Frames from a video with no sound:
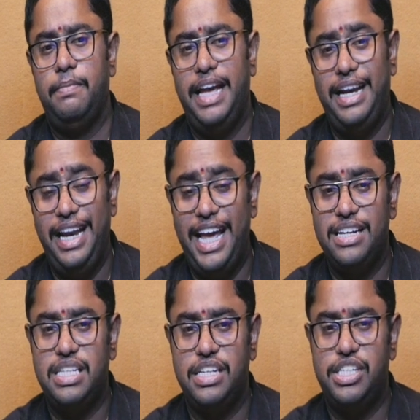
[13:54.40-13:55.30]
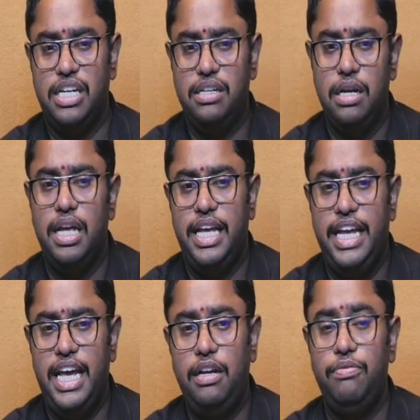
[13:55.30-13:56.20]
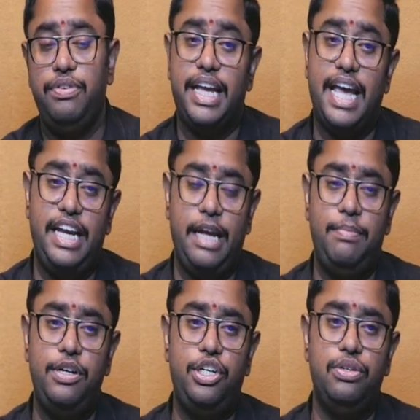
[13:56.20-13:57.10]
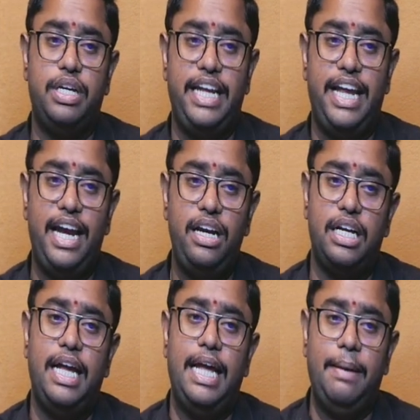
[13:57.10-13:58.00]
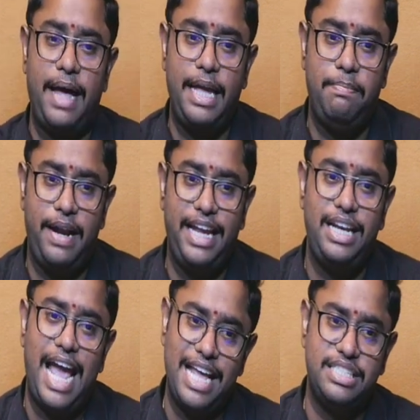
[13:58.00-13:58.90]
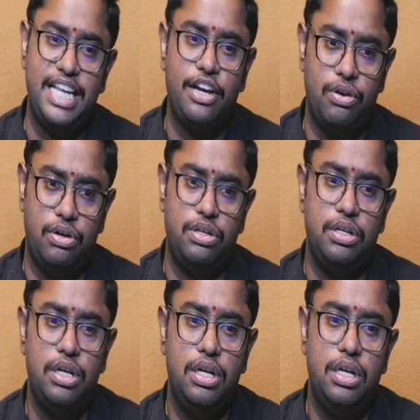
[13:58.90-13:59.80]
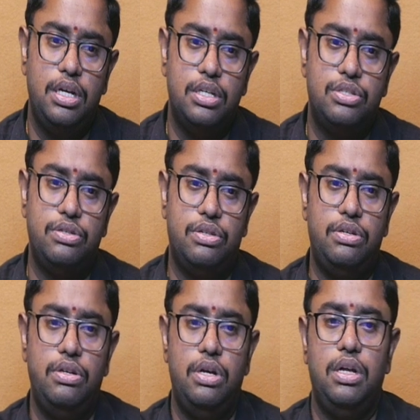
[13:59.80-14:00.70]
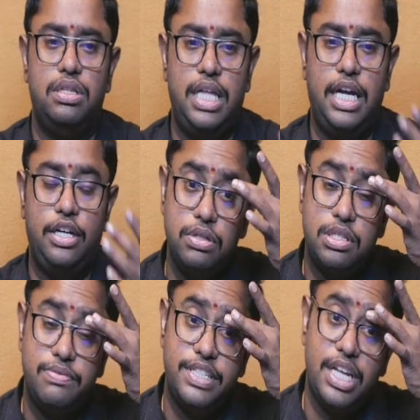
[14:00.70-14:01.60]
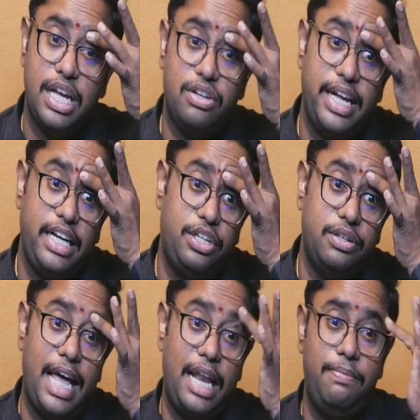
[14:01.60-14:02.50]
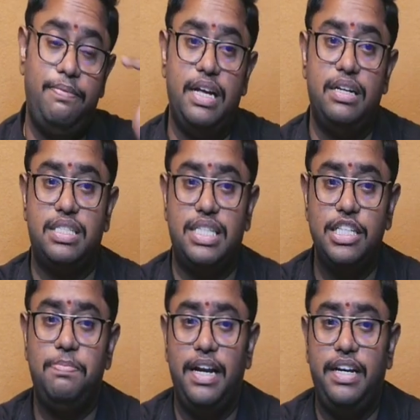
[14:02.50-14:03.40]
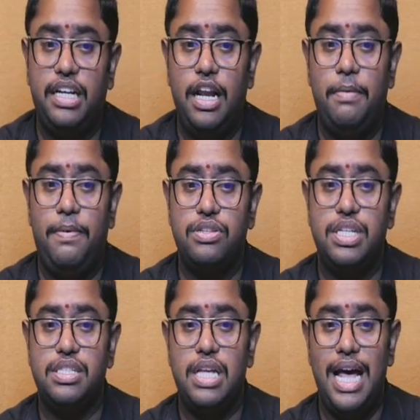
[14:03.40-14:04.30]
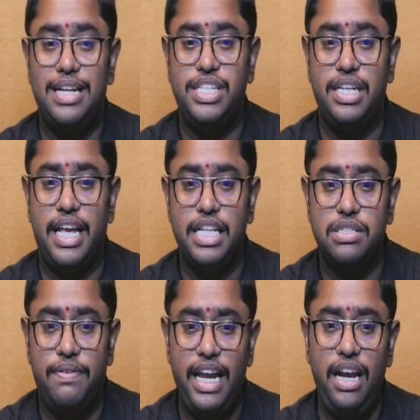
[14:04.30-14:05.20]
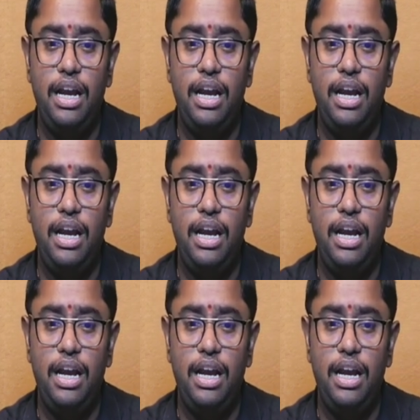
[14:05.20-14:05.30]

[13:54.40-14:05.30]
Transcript: earlier session. Here we can able to create a pipeline as a code. So the tools which are going to help for such particular process are Jenkins file,